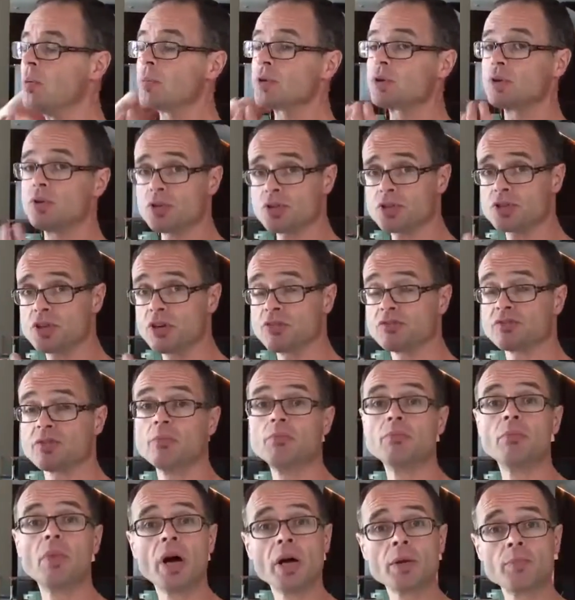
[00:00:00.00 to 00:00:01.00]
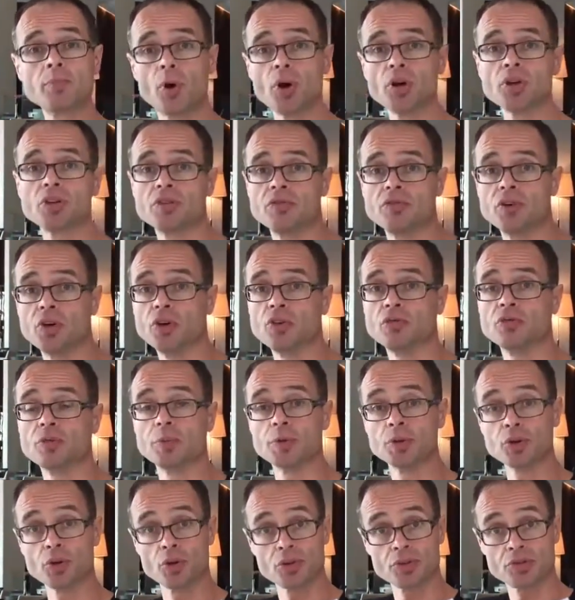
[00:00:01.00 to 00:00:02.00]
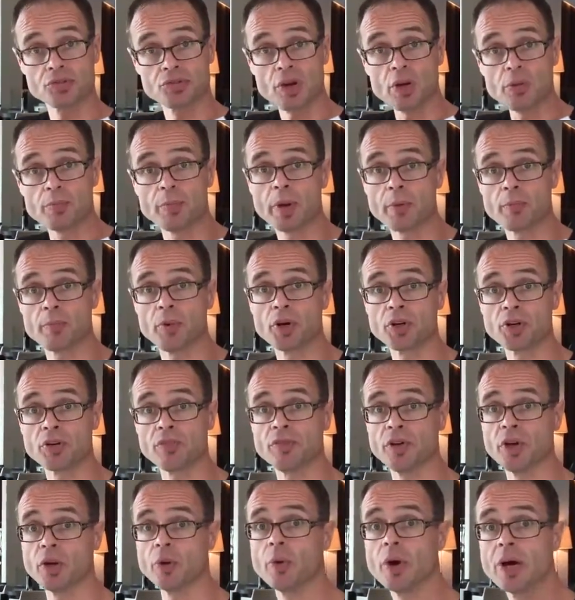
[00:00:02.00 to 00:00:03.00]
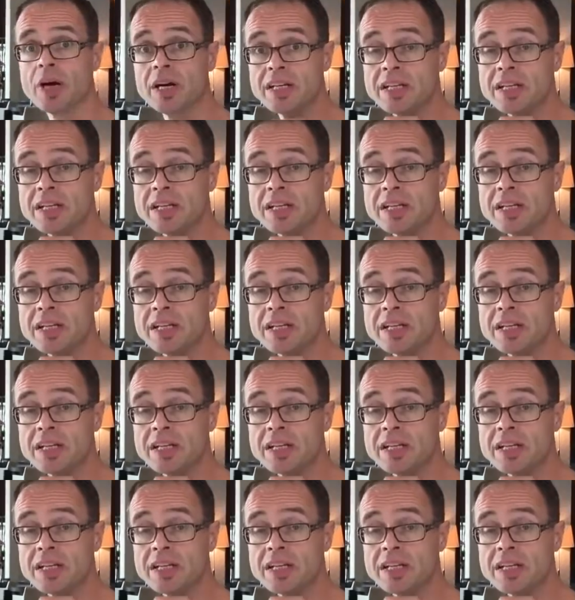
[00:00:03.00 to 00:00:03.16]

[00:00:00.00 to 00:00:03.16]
But also, from my point of view, from an orthotropic point of view,